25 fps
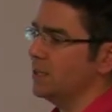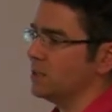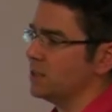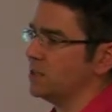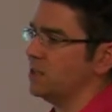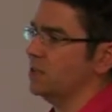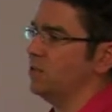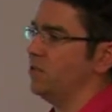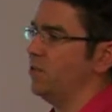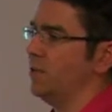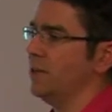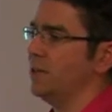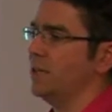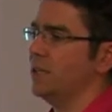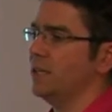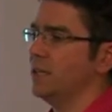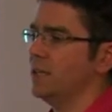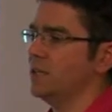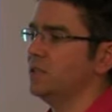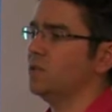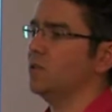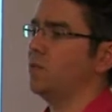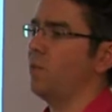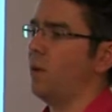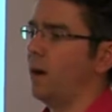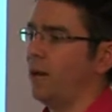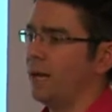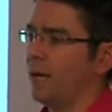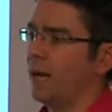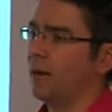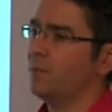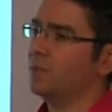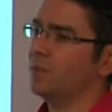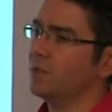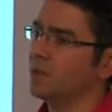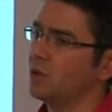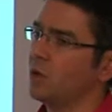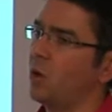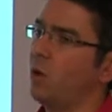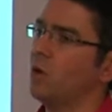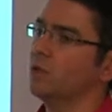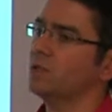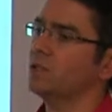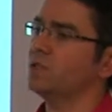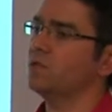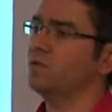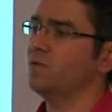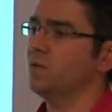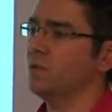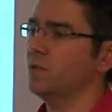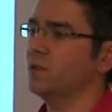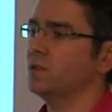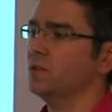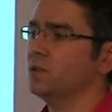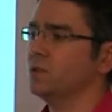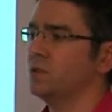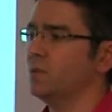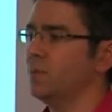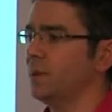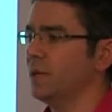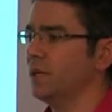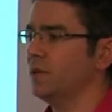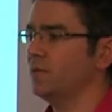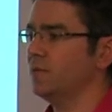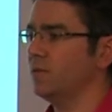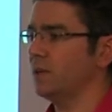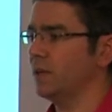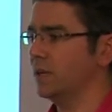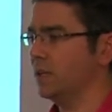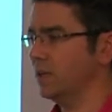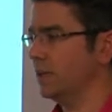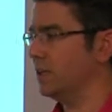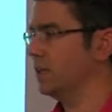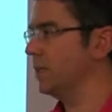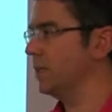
So you really need to weigh up the cost versus the benefit.